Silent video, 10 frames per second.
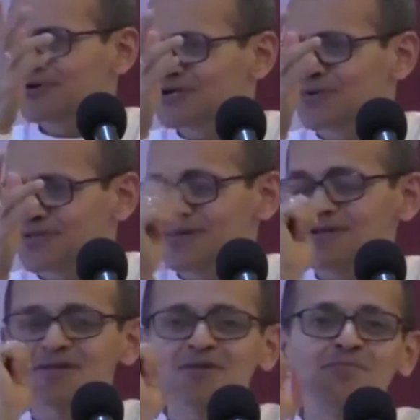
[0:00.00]
I thought it was
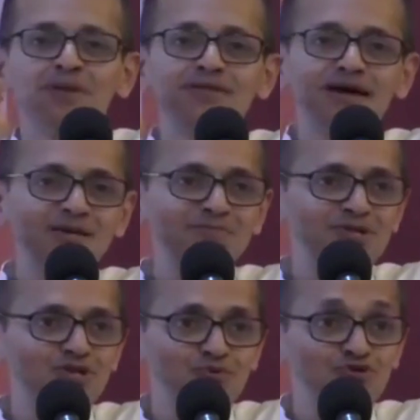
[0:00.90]
prasadam
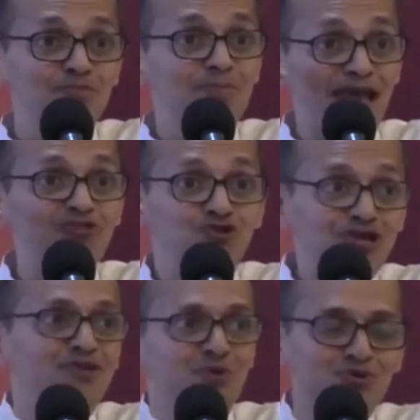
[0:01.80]
distribution, but
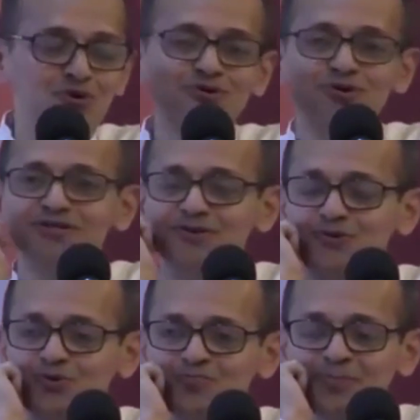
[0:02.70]
actually it was going to
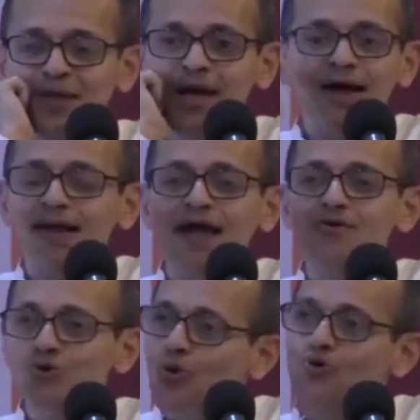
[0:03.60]
interview room. And I
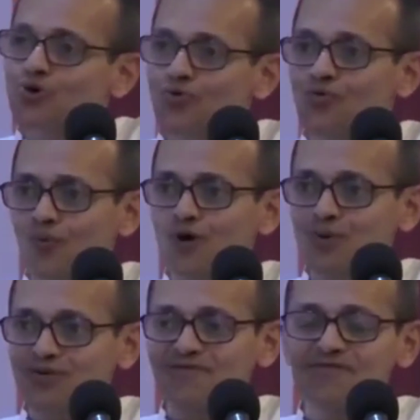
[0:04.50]
had no clue
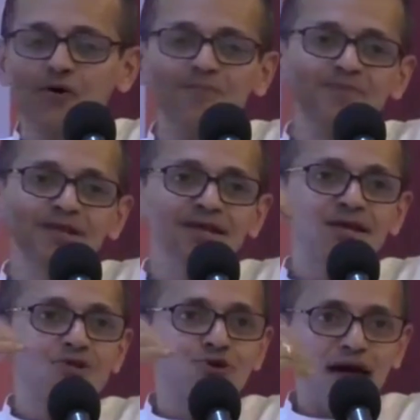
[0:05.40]
what was it for.
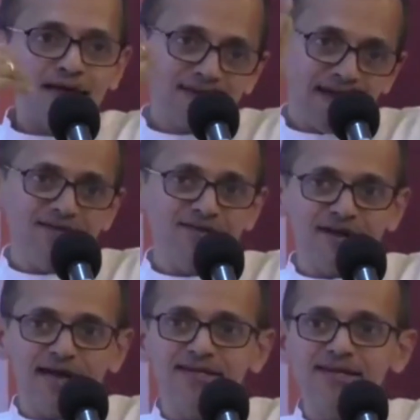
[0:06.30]
So as I
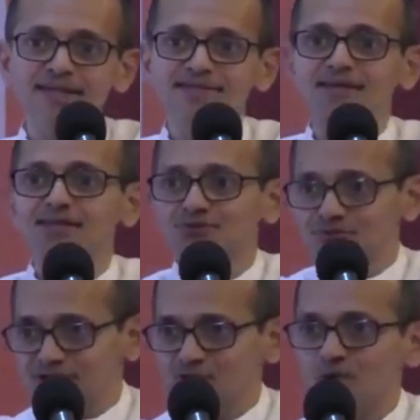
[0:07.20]
entered, I realized that
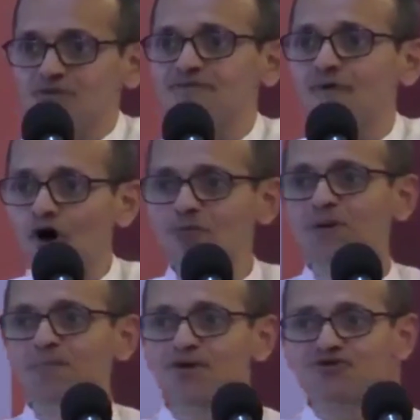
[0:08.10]
it was for
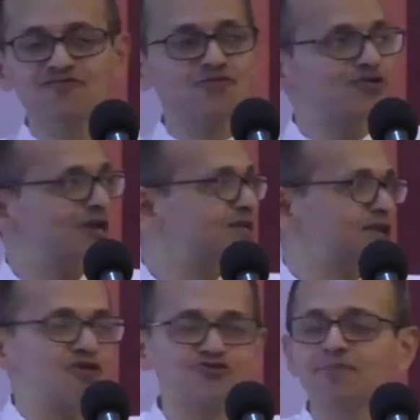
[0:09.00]
preparation for the
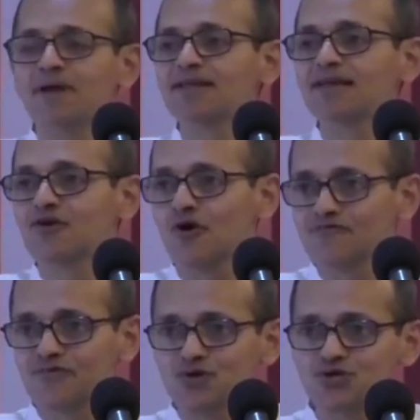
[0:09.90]
International Medical
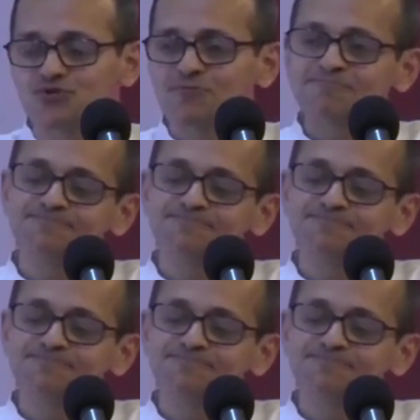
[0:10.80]
Conference.